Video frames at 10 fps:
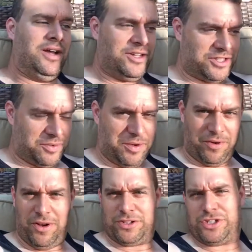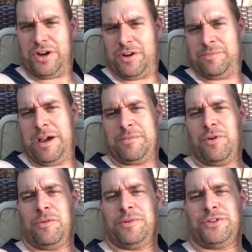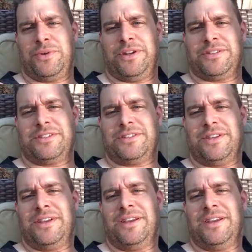So we were all sharing popcorn between us.